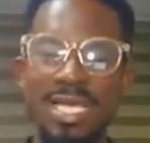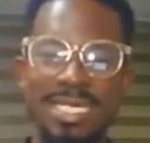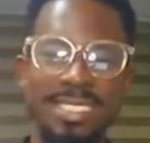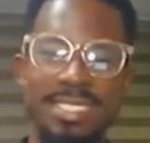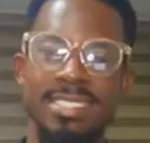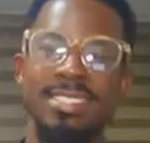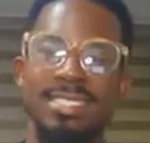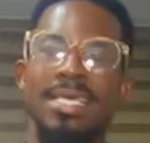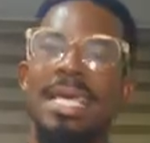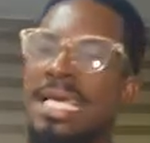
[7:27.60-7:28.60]
This
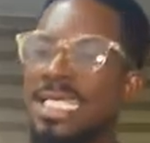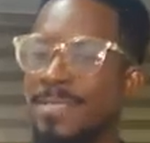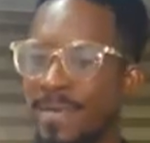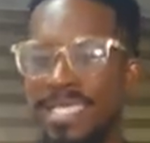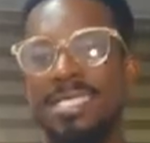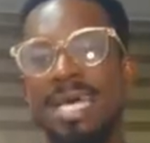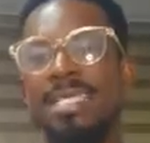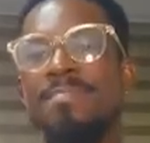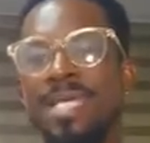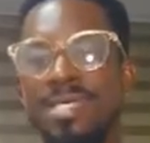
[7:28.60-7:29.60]
decision is
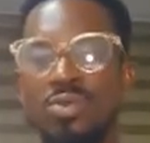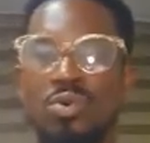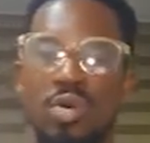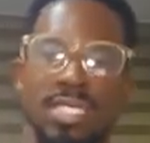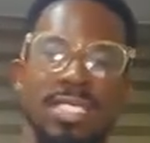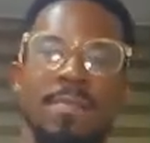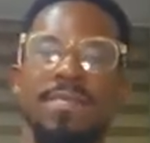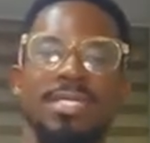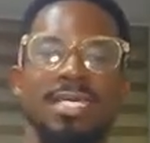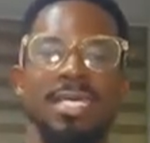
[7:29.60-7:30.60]
basically based on what is
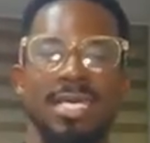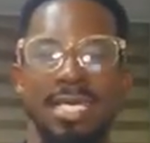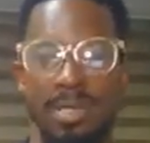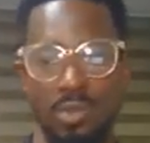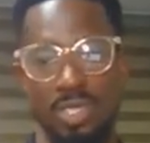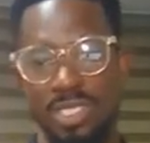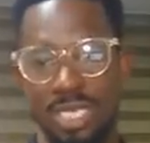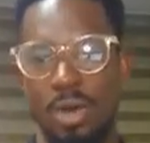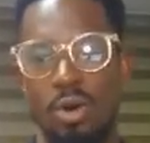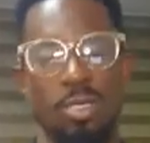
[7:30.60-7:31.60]
happening in
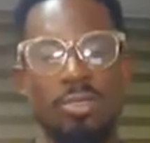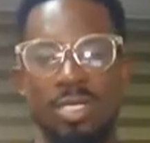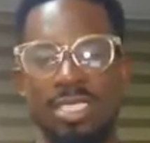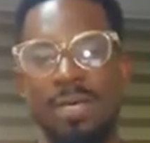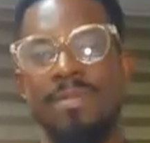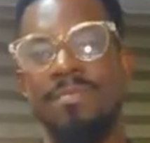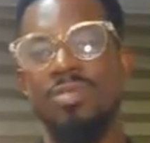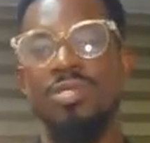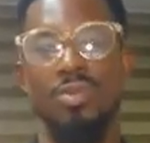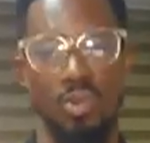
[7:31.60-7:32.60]
Russia, or what is happening
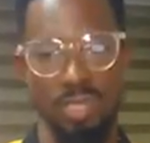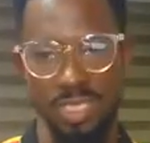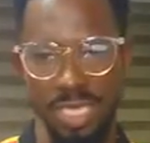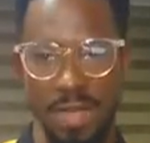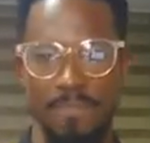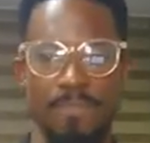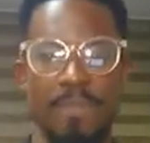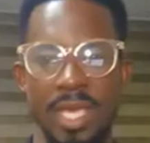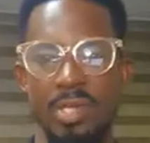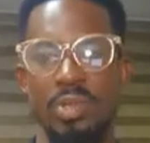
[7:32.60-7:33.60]
between Russia
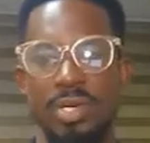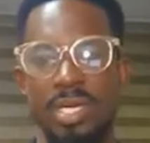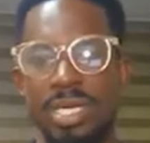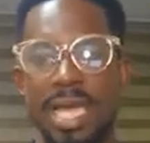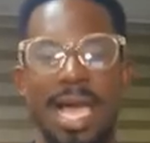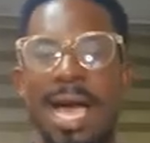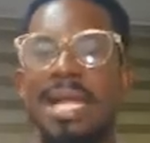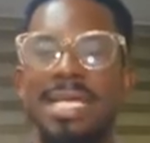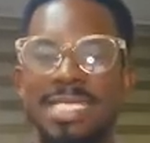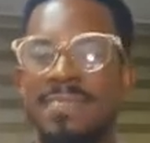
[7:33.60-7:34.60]
and Ukraine.
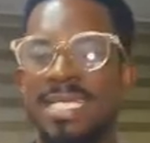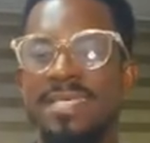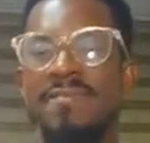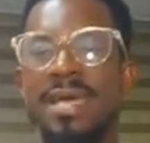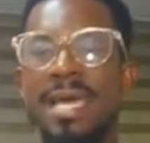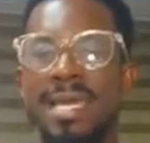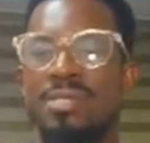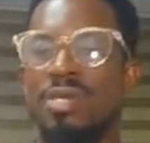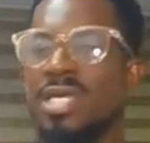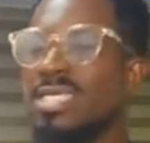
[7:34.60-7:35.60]
Others believe
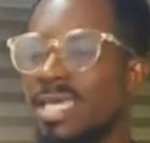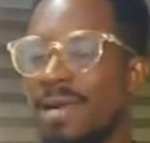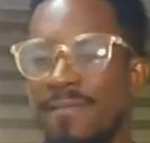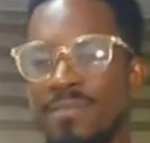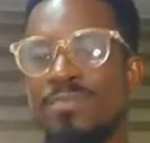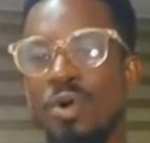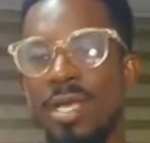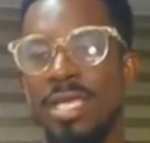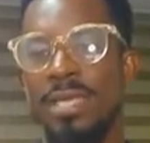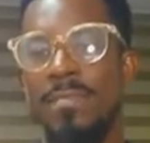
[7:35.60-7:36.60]
that you can't take a
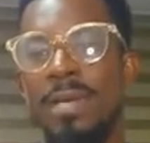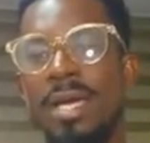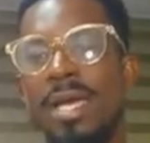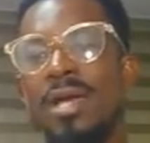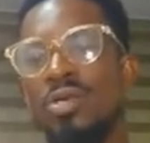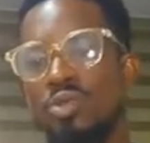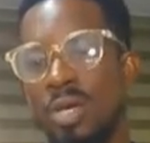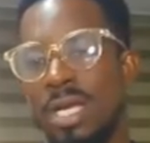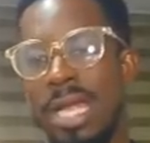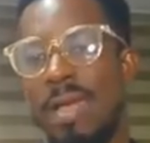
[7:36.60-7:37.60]
football game
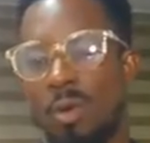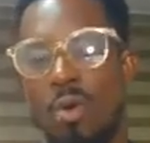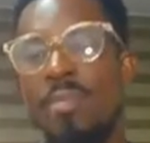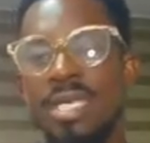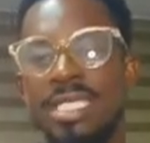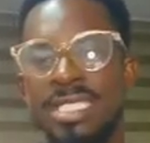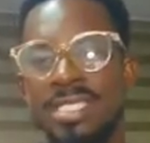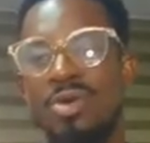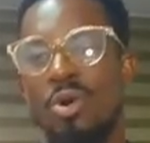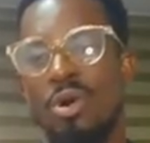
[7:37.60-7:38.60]
to a
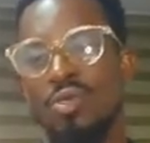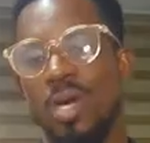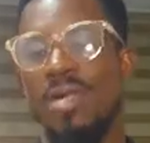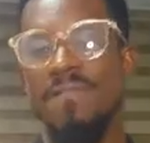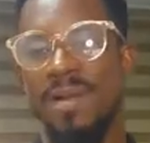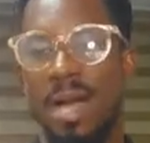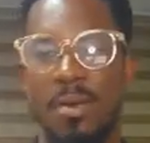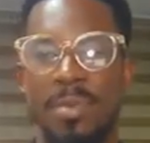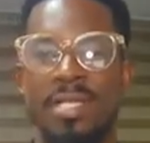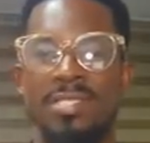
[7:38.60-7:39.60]
community or to an
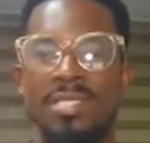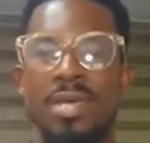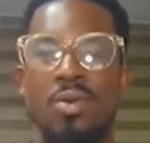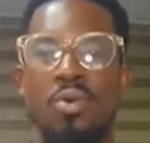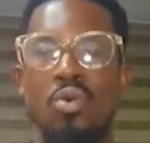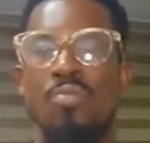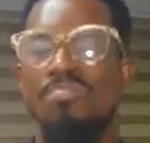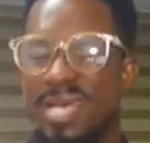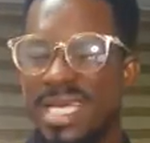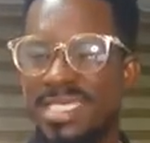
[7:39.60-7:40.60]
environment who
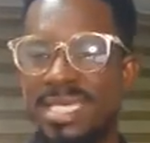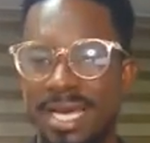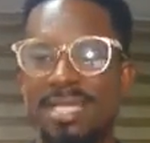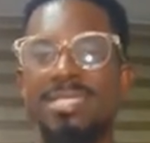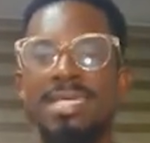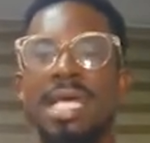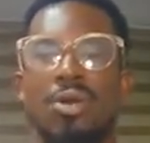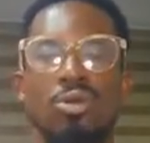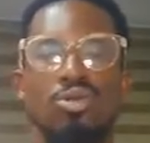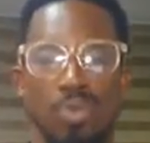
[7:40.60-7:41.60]
basically
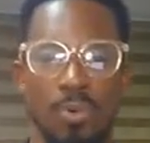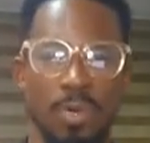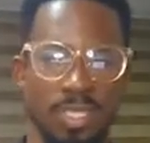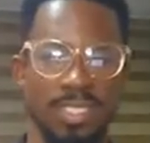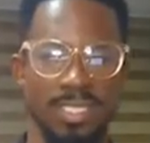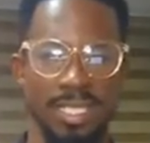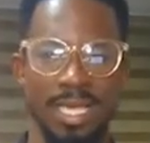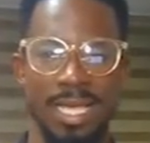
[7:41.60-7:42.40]
don't support